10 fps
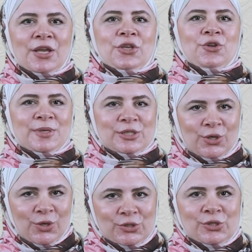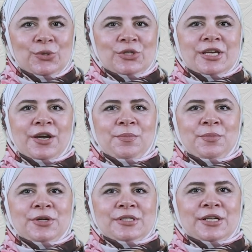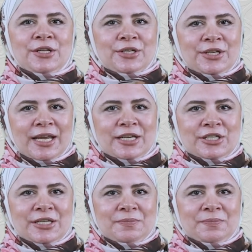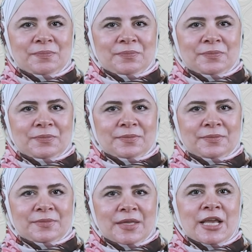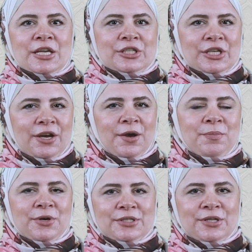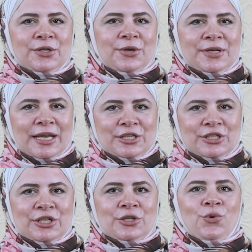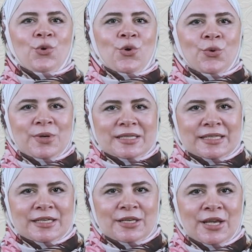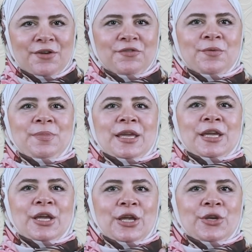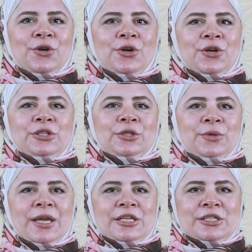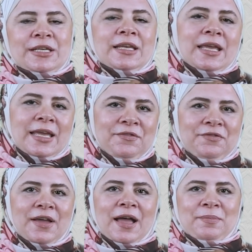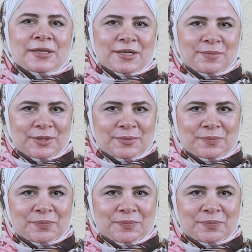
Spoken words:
You must also share personal connection. Share a personal connection or reason for being in your current location, if applicable.